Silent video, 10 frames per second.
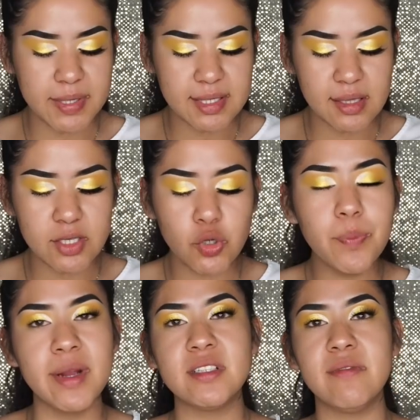basically 2
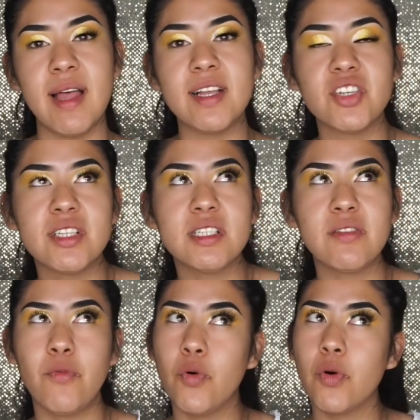pairs of lashes
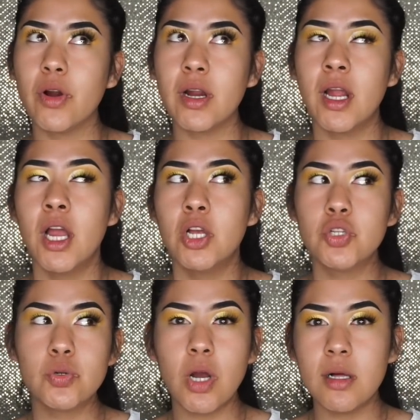for
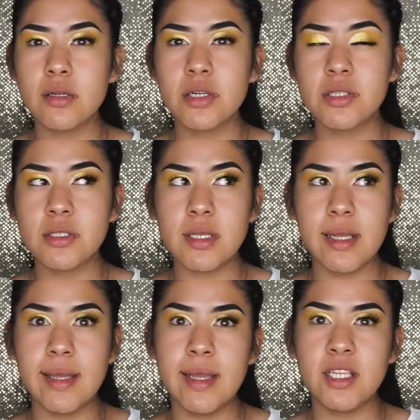$2
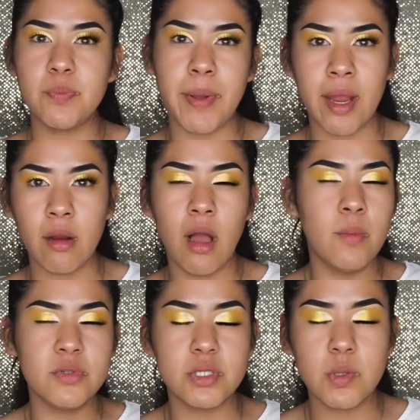each pair,
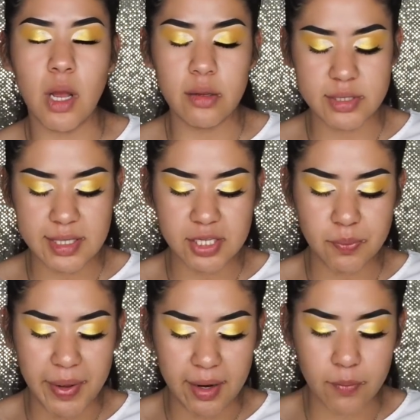almost $2
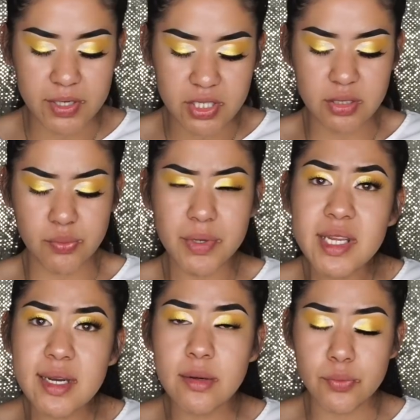each pair, which is
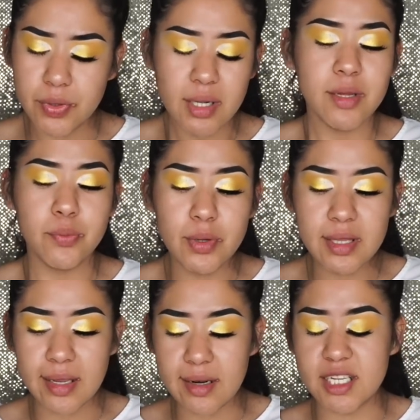
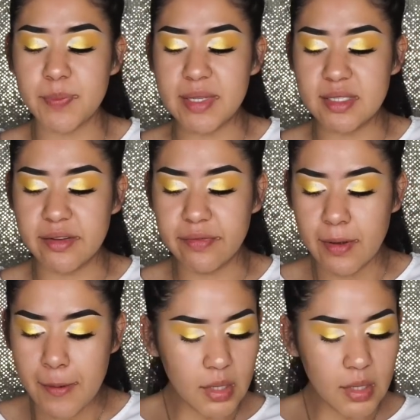really inexpensive.